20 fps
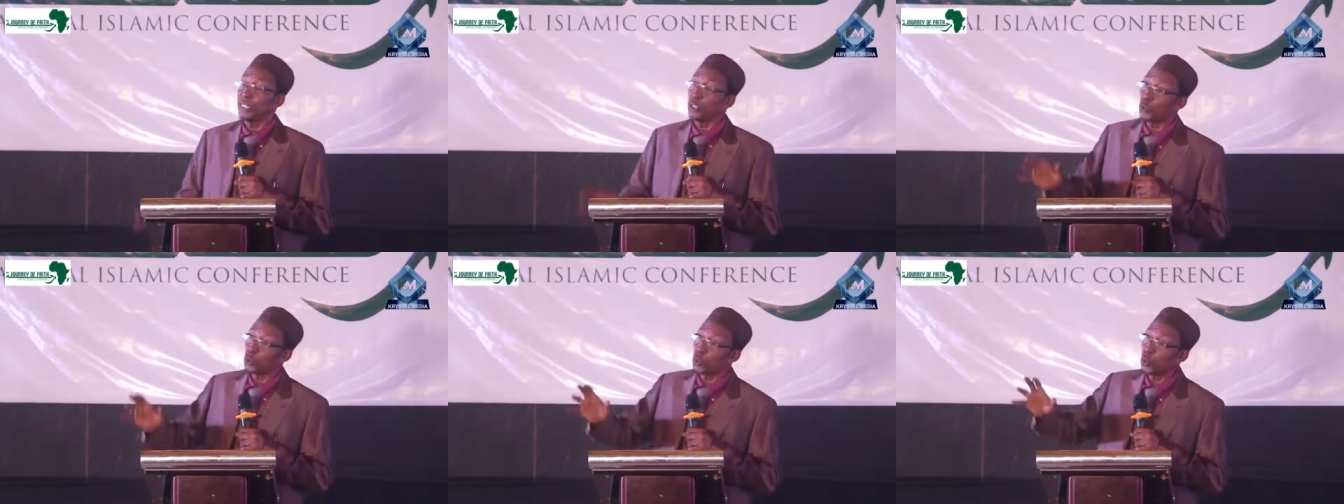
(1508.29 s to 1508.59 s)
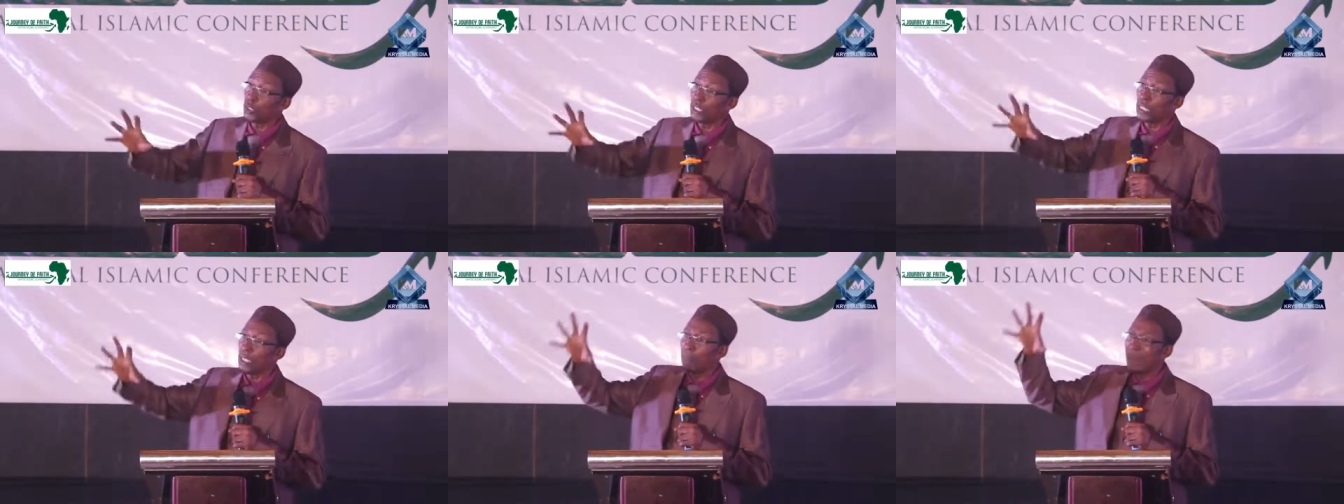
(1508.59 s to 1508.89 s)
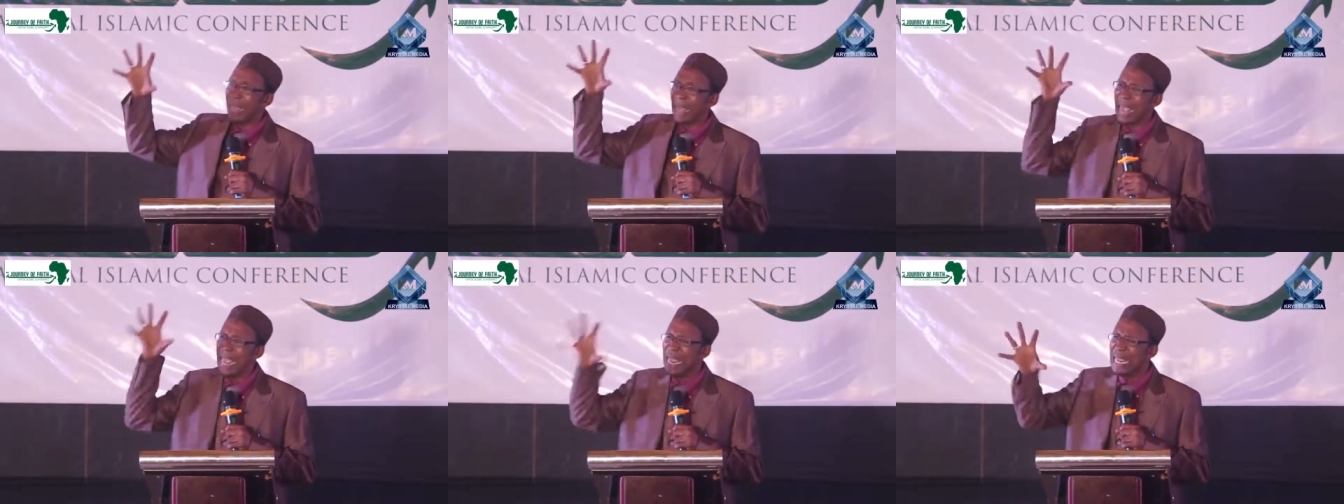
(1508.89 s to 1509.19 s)
It took
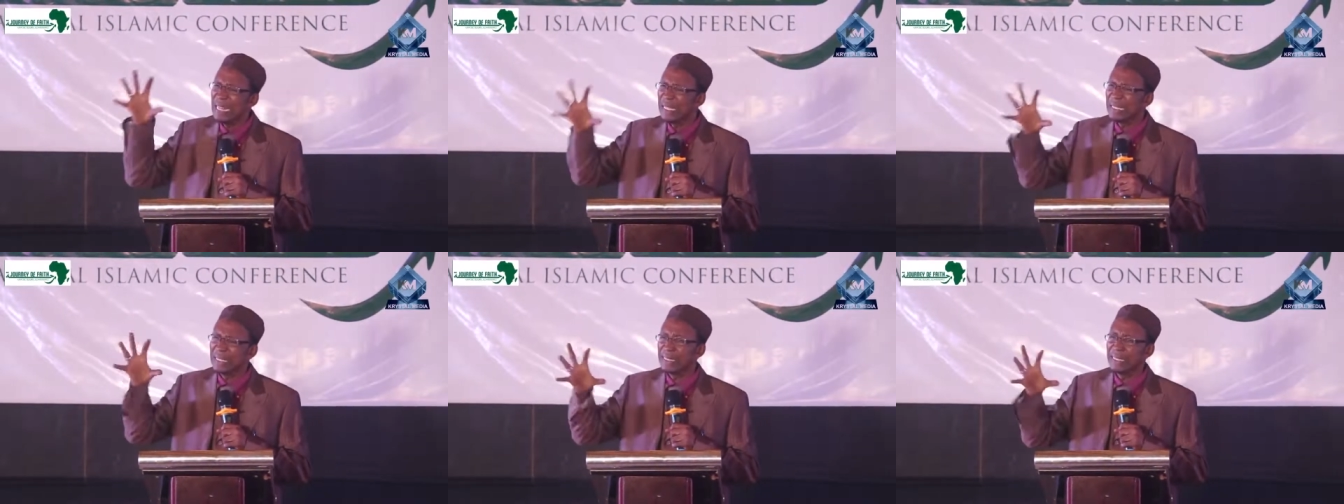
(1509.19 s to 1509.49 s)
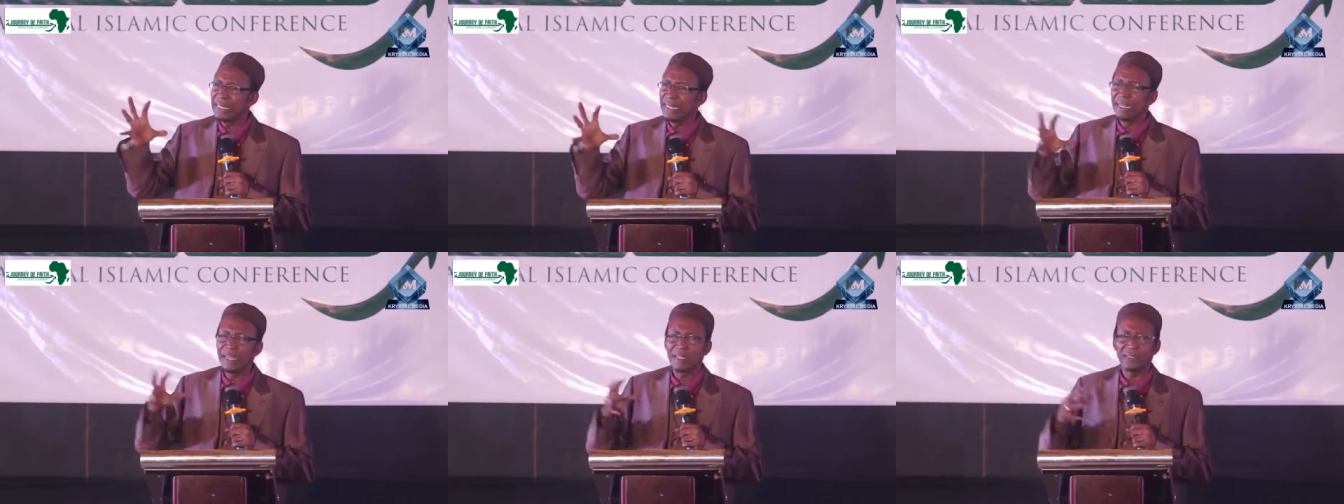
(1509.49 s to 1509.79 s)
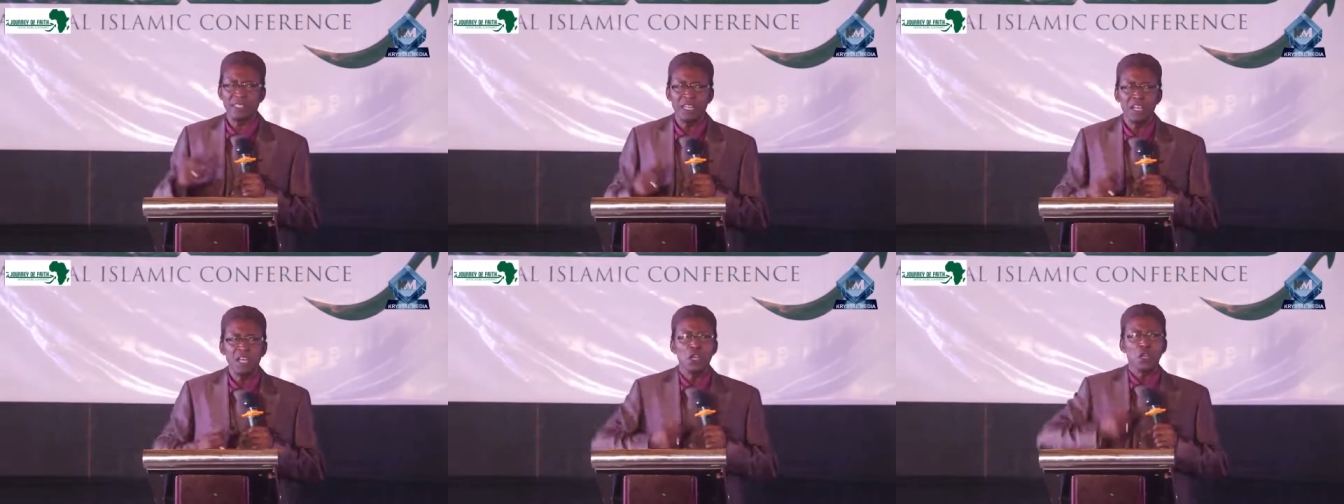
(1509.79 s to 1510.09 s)
him eight
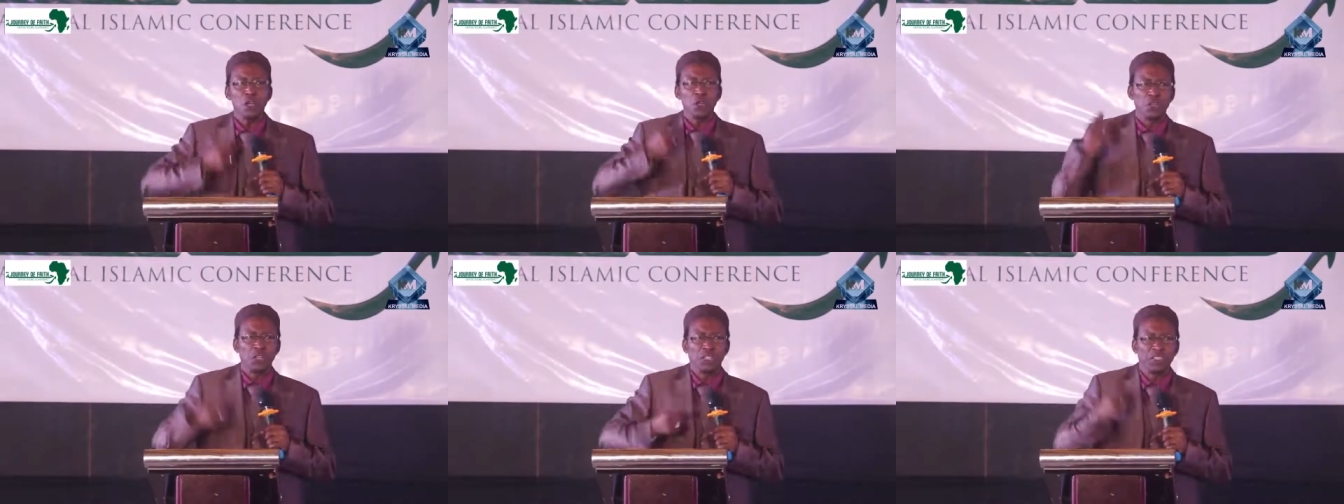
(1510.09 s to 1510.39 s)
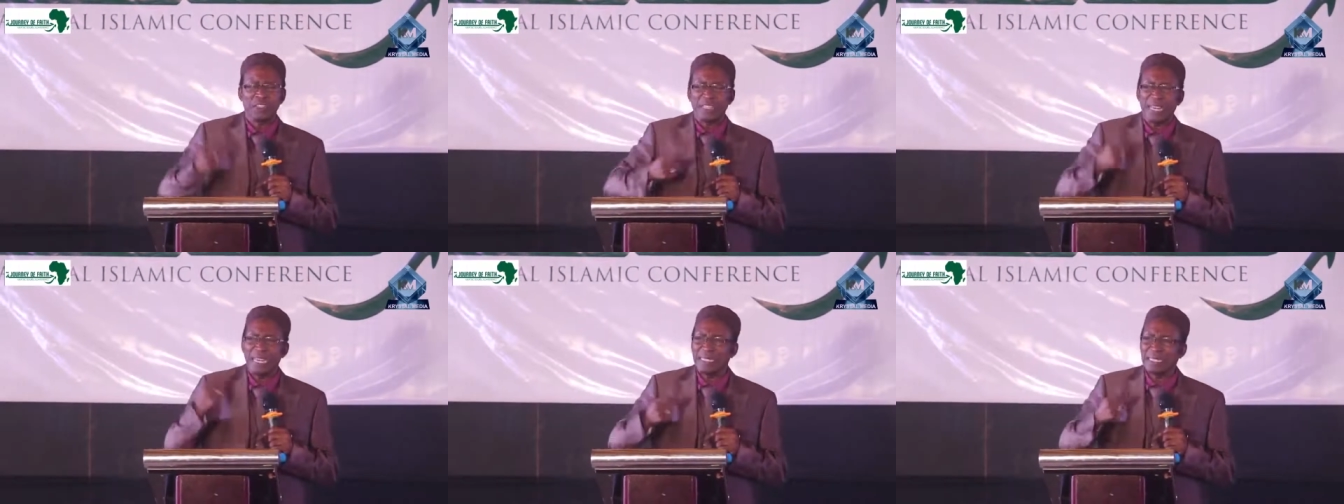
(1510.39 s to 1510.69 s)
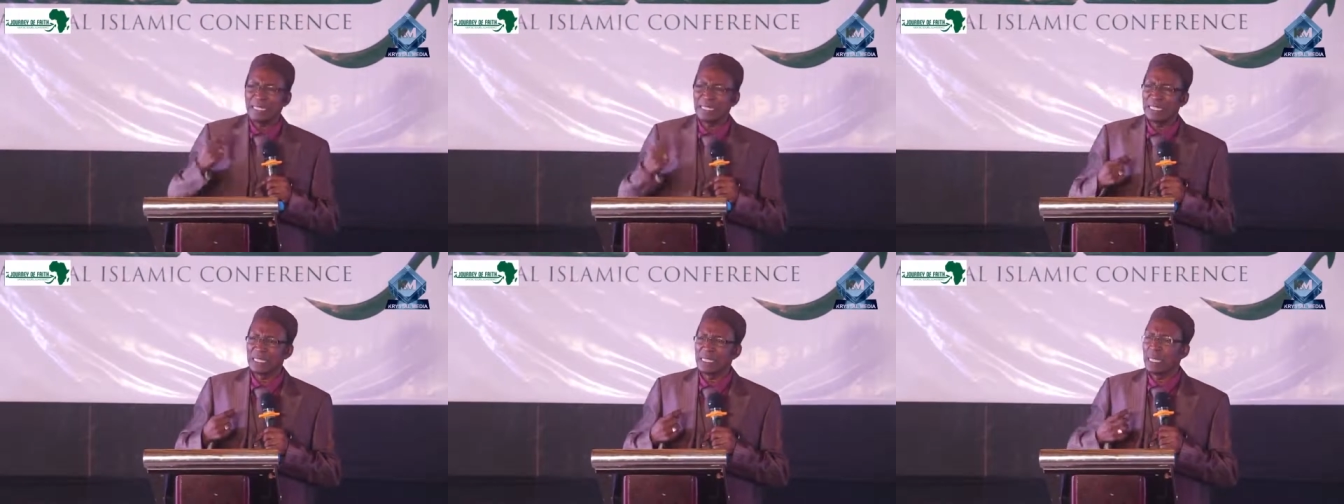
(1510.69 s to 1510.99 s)
years
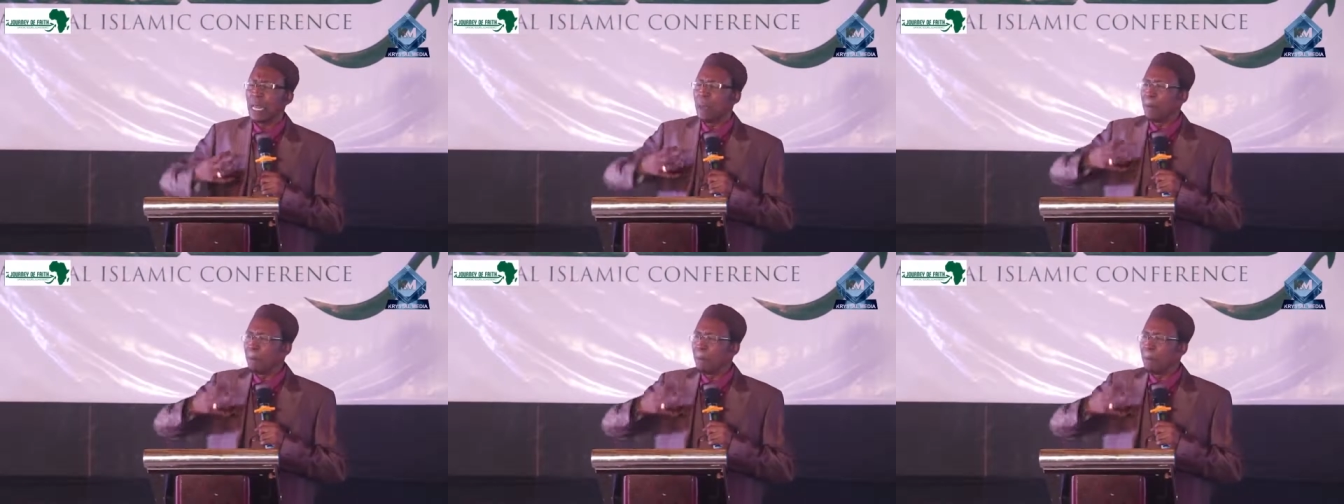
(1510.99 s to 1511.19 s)
researching